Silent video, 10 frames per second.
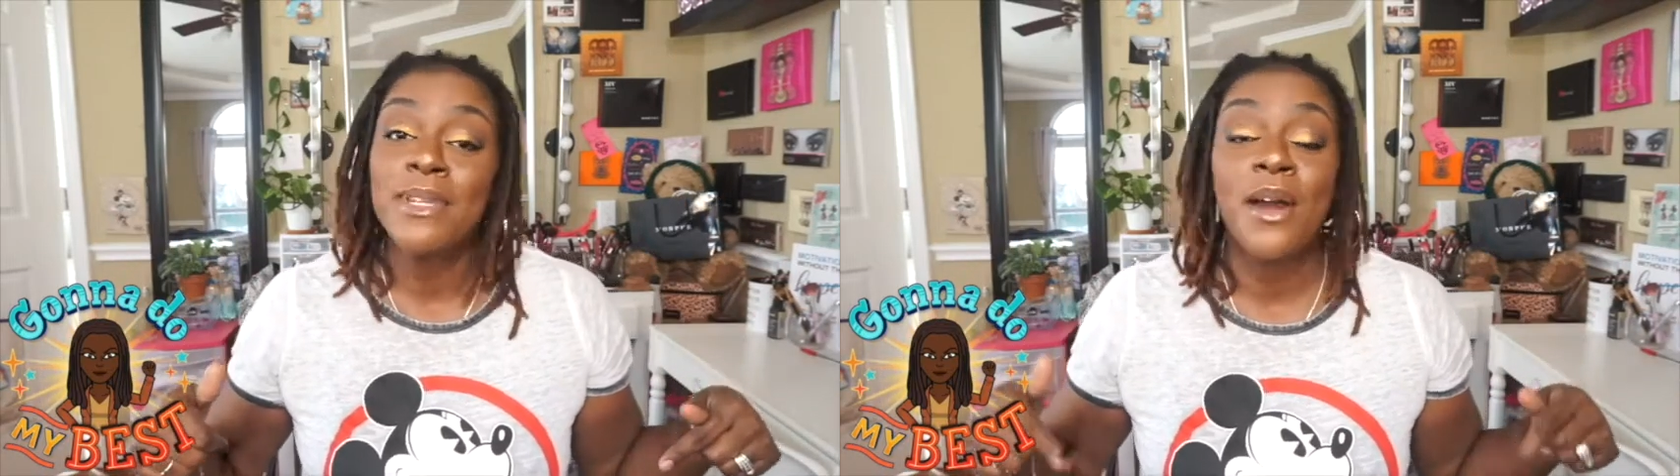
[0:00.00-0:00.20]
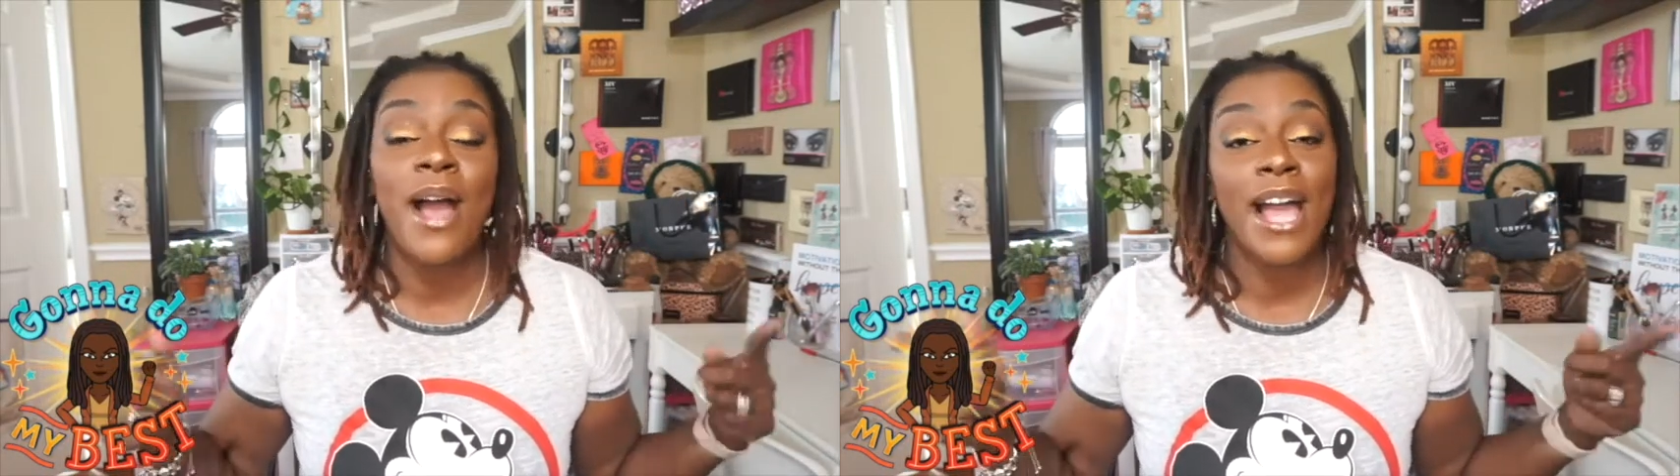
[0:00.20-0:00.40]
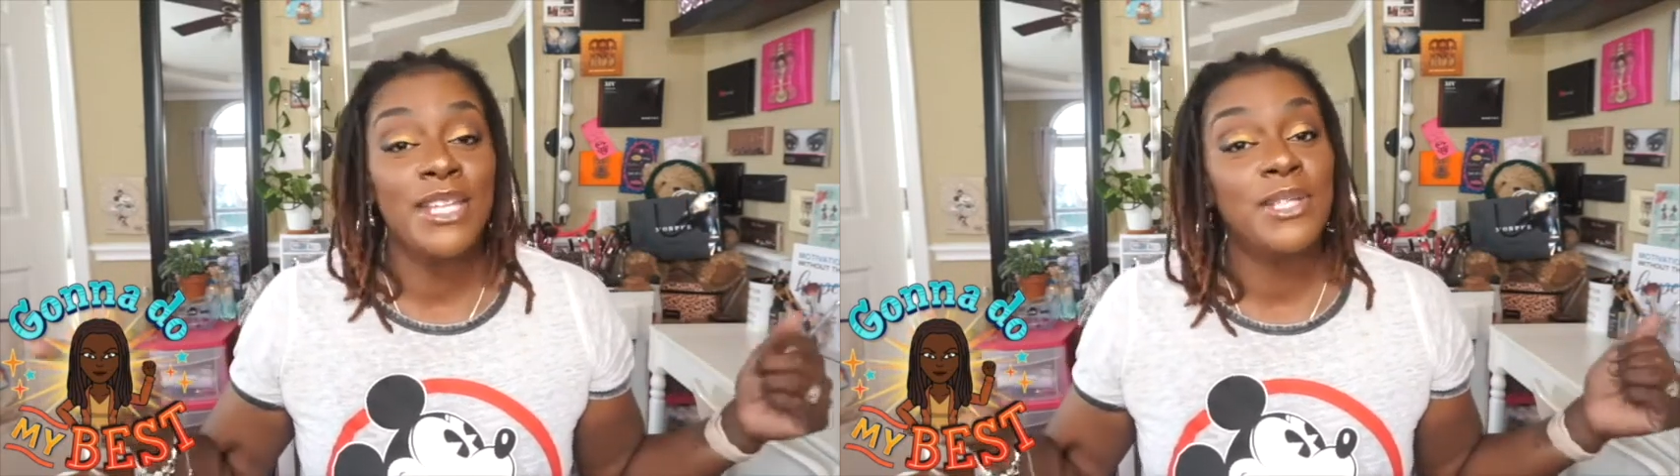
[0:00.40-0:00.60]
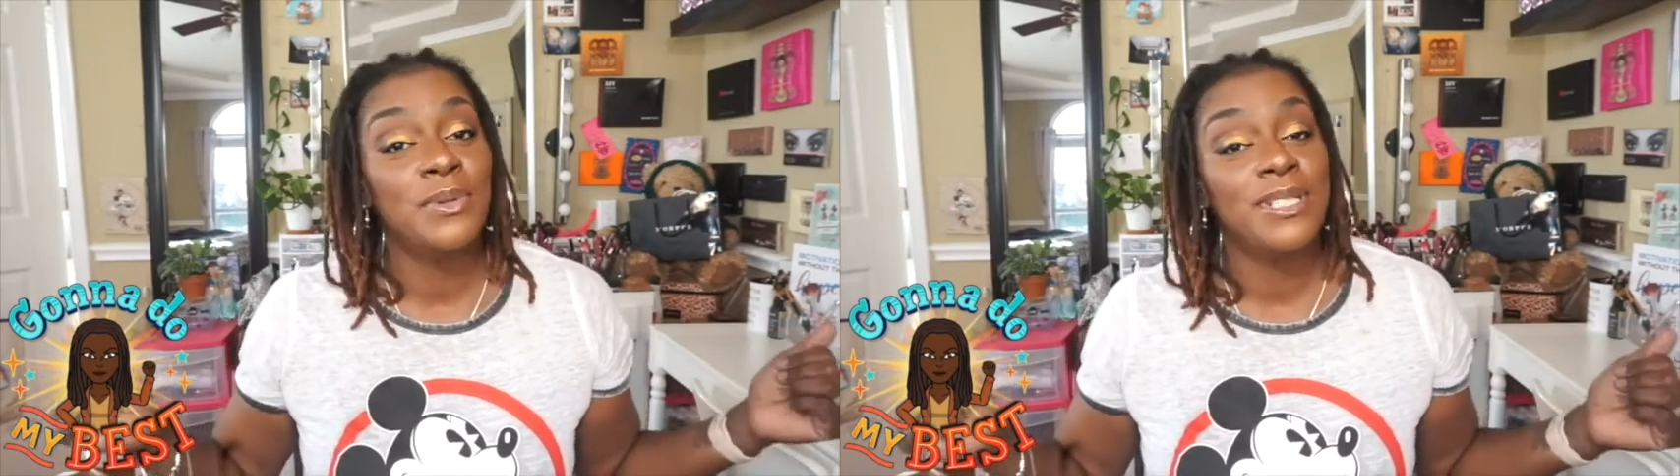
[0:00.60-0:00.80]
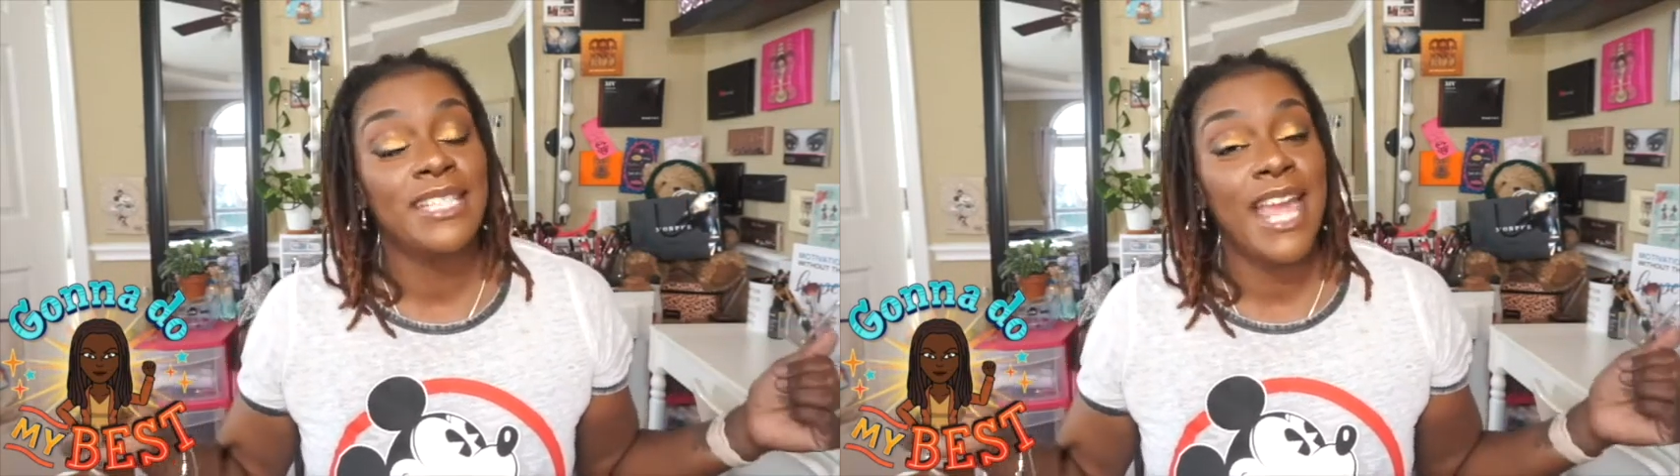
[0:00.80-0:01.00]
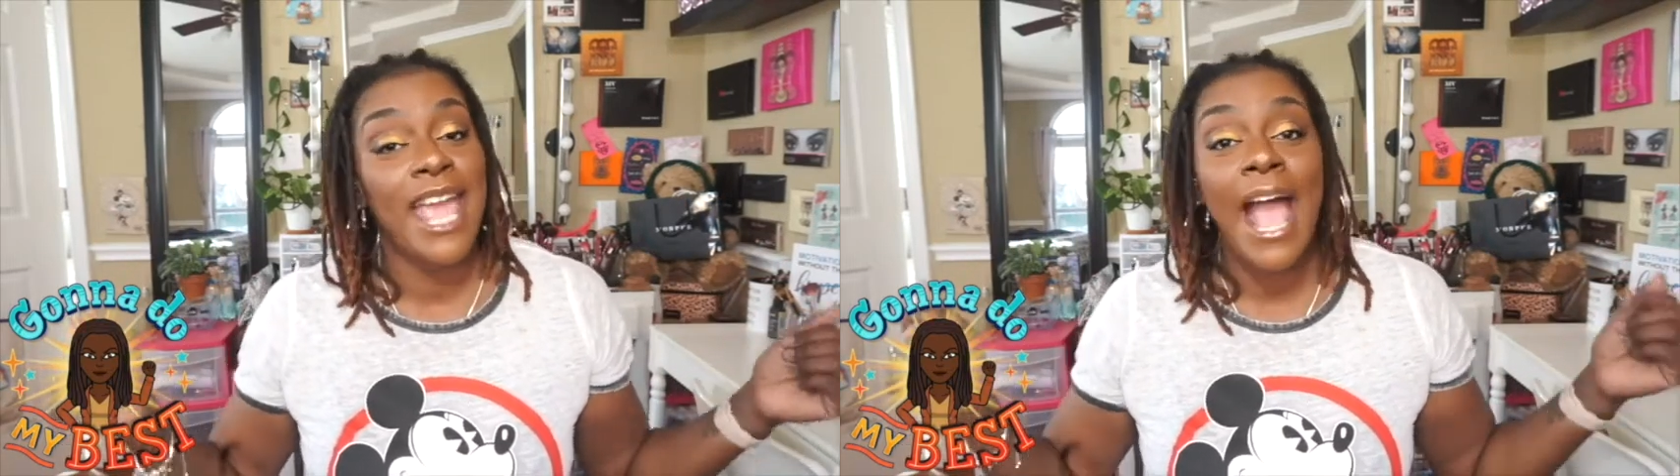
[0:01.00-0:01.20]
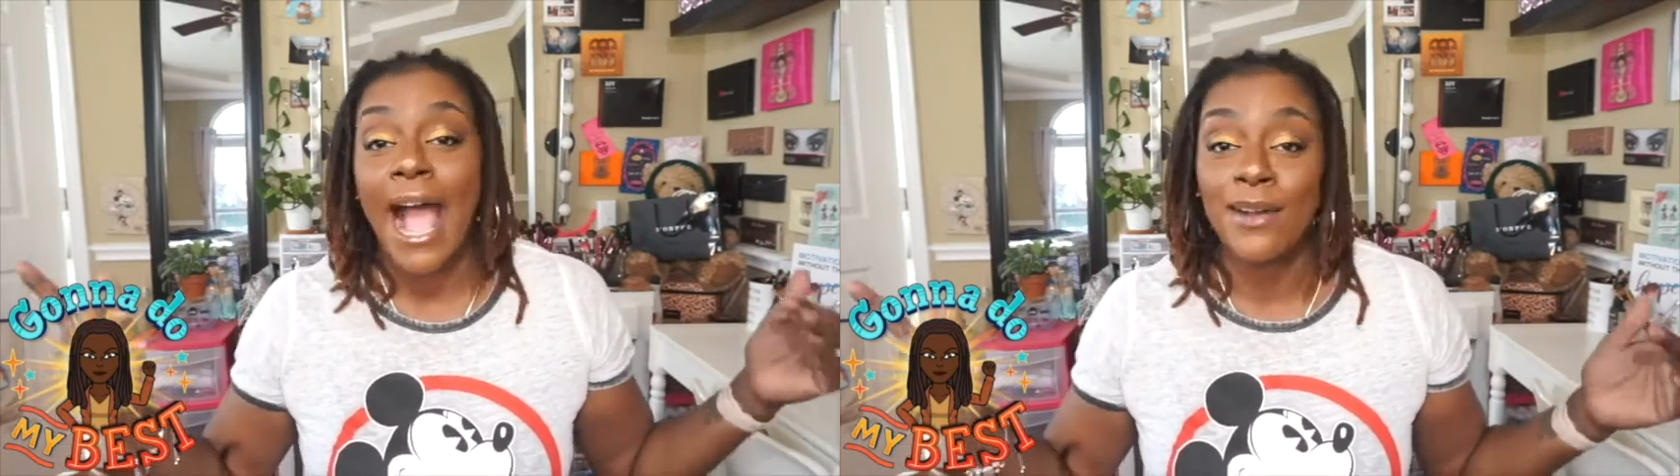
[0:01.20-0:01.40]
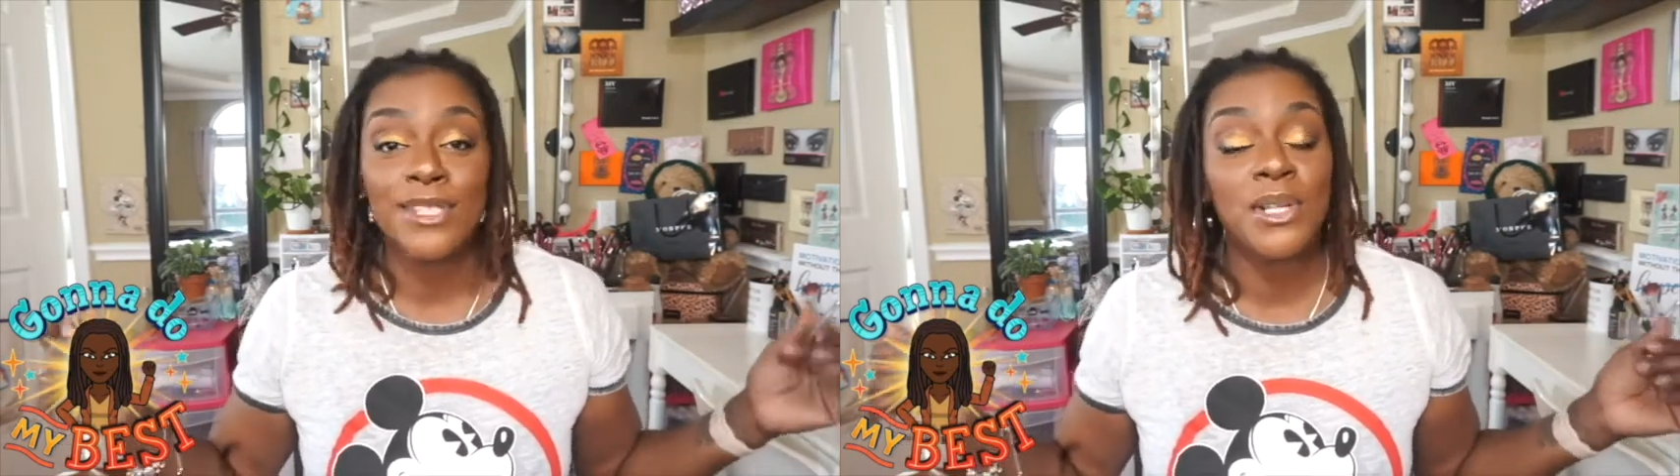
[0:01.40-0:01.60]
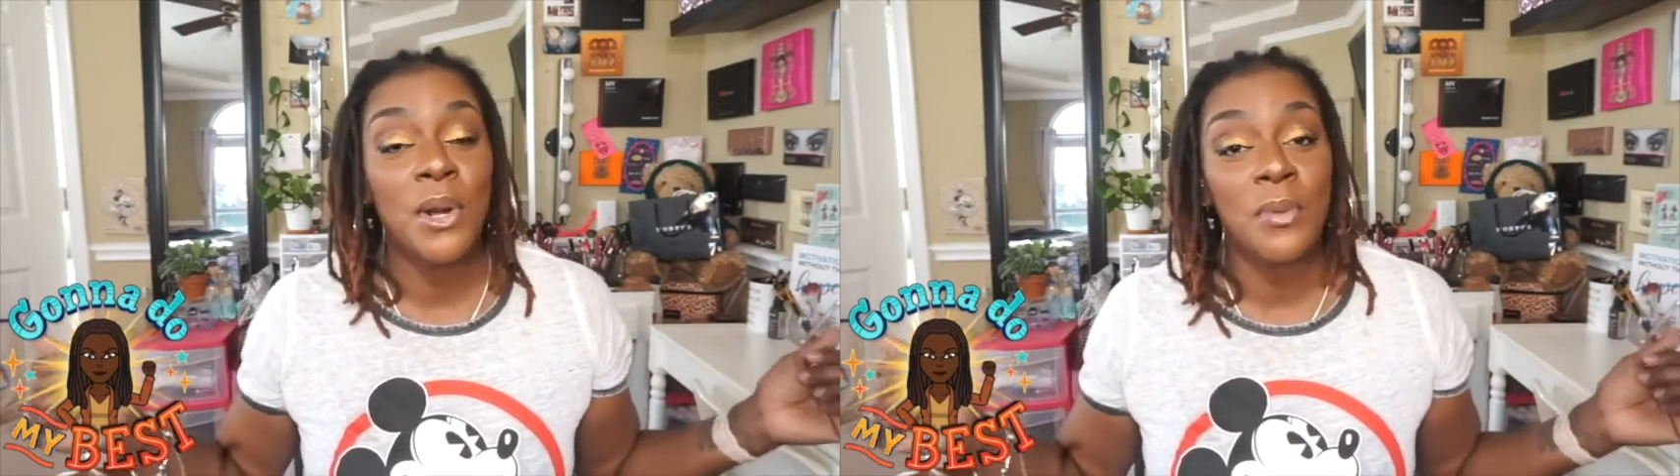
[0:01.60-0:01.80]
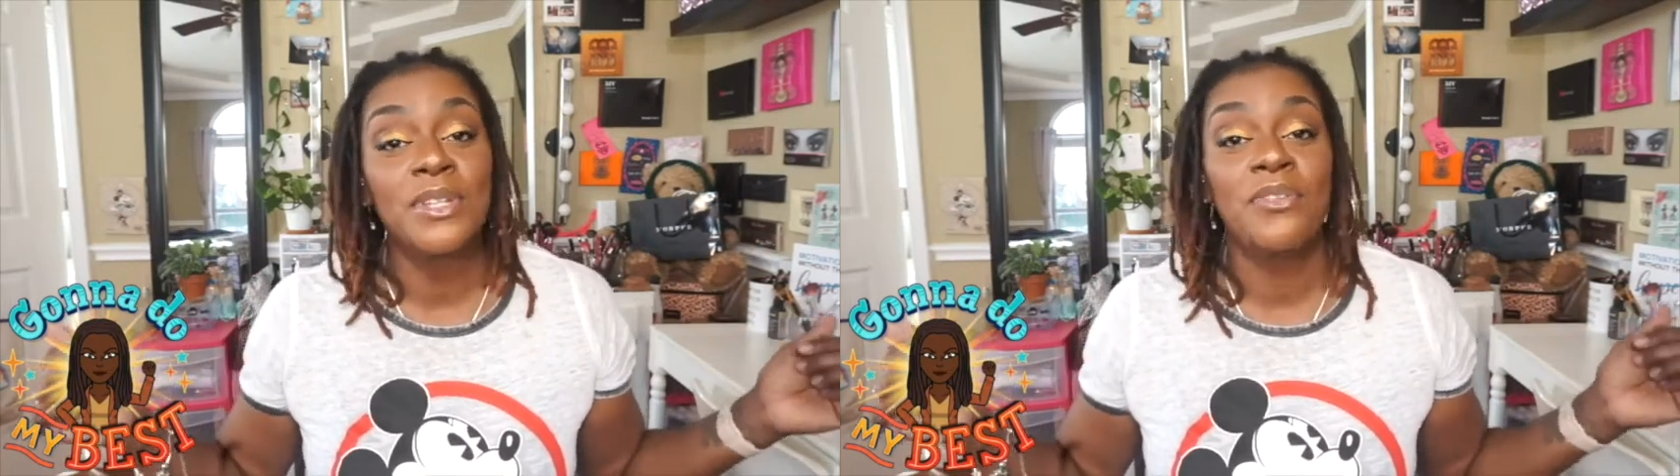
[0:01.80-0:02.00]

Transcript: know how you're doing today how's it going